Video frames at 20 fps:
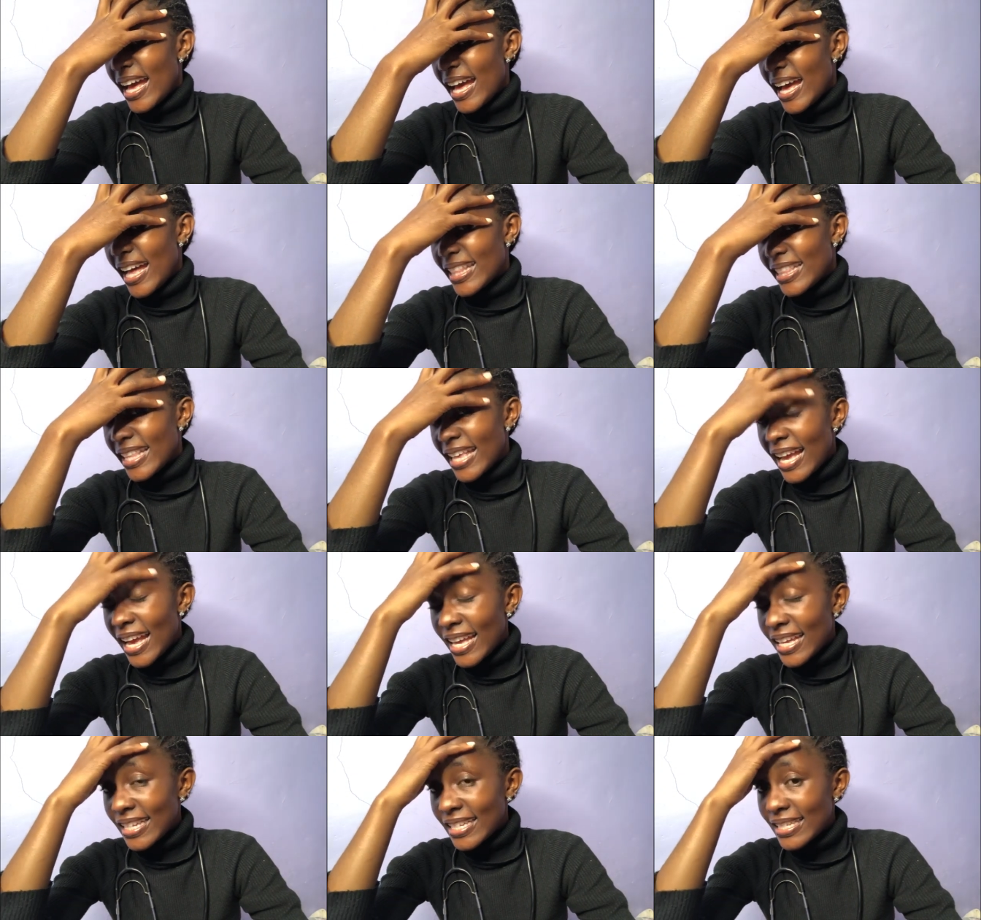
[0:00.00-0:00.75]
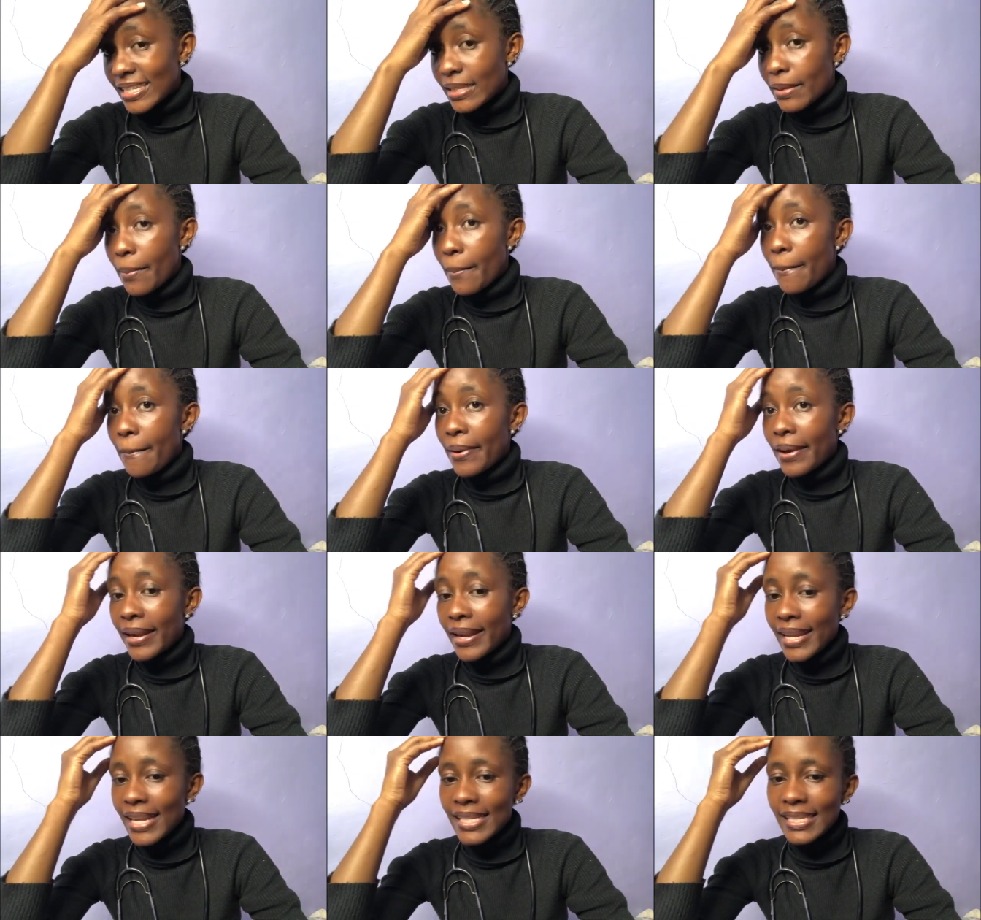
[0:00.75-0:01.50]
there is
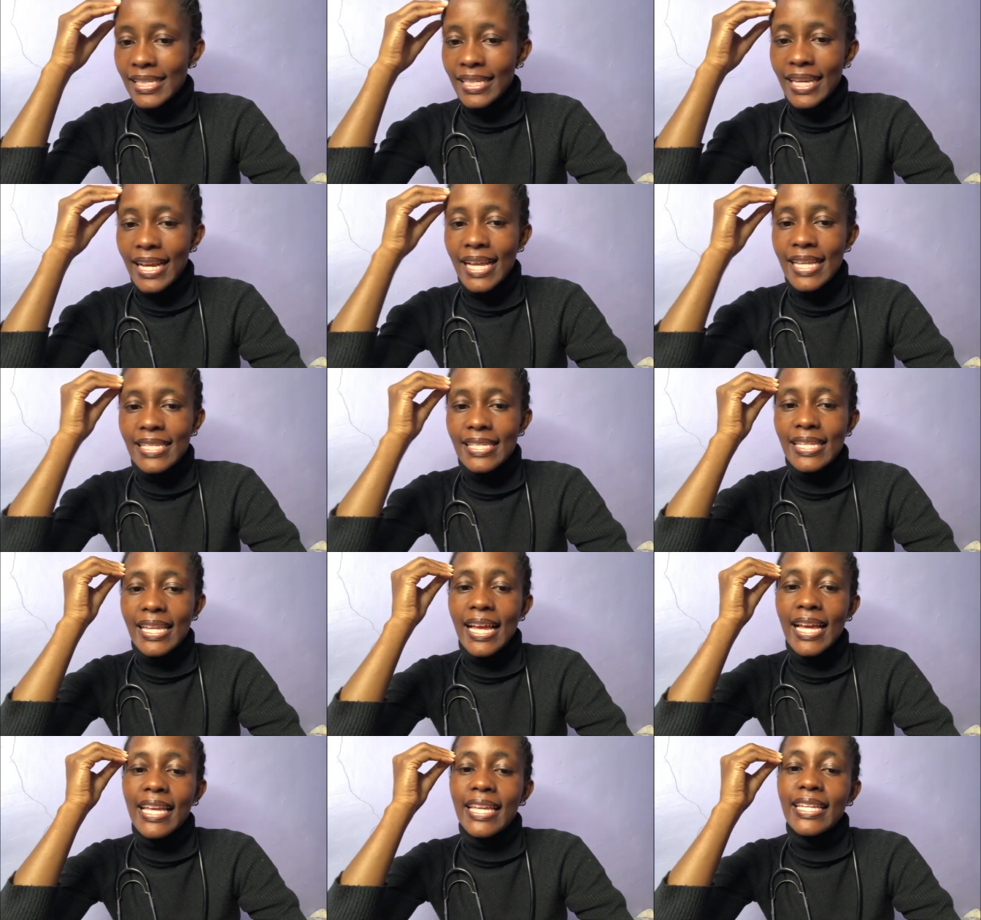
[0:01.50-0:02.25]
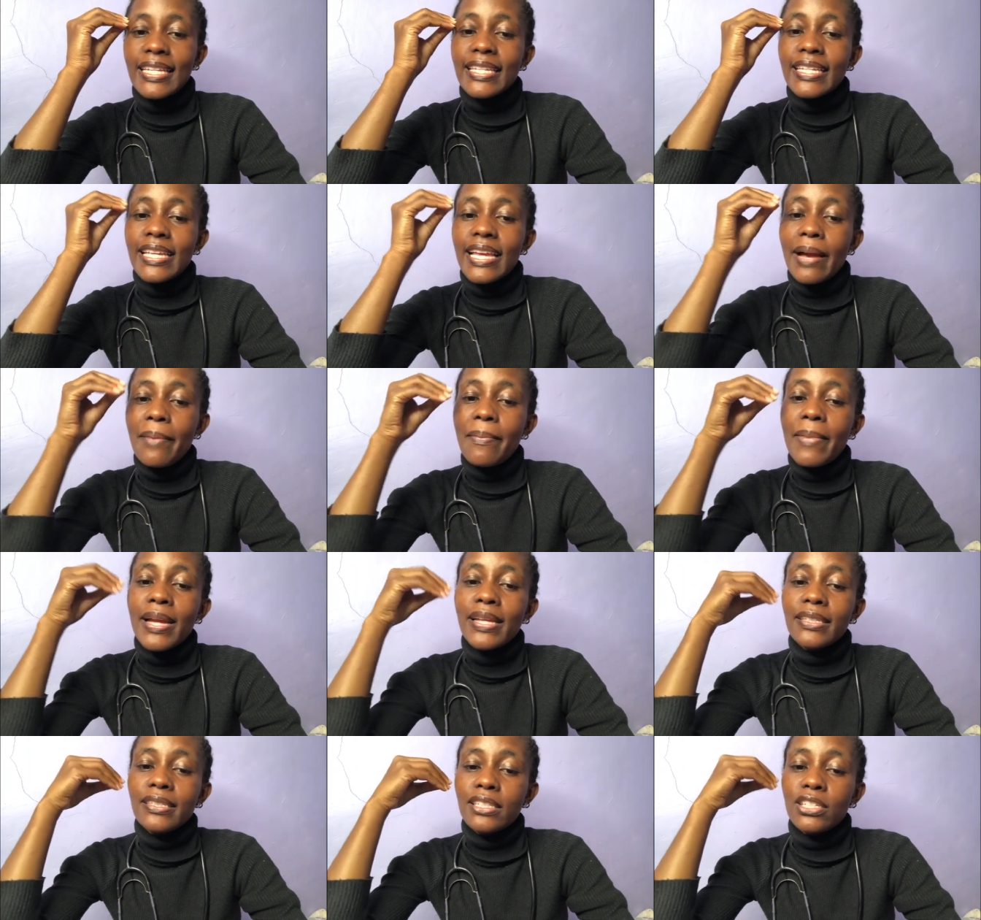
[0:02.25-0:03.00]
breast cancer in
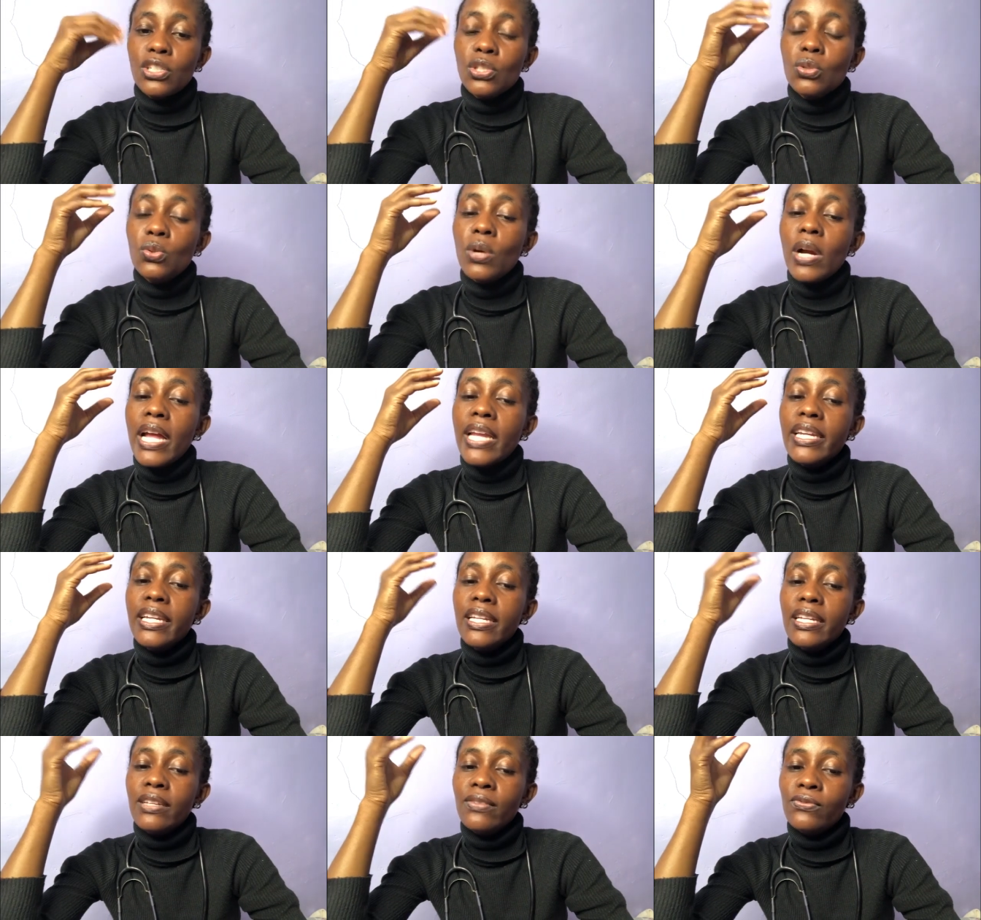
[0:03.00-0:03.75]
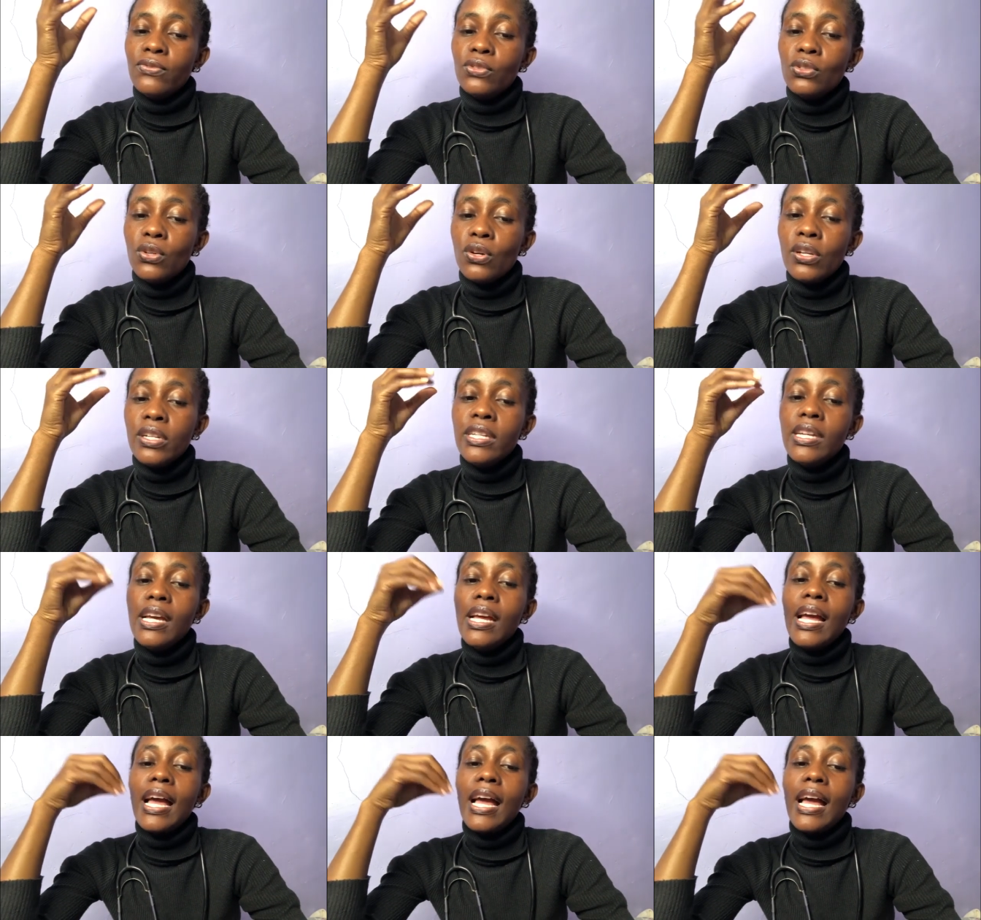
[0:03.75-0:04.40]
nearby tissue and lymph node,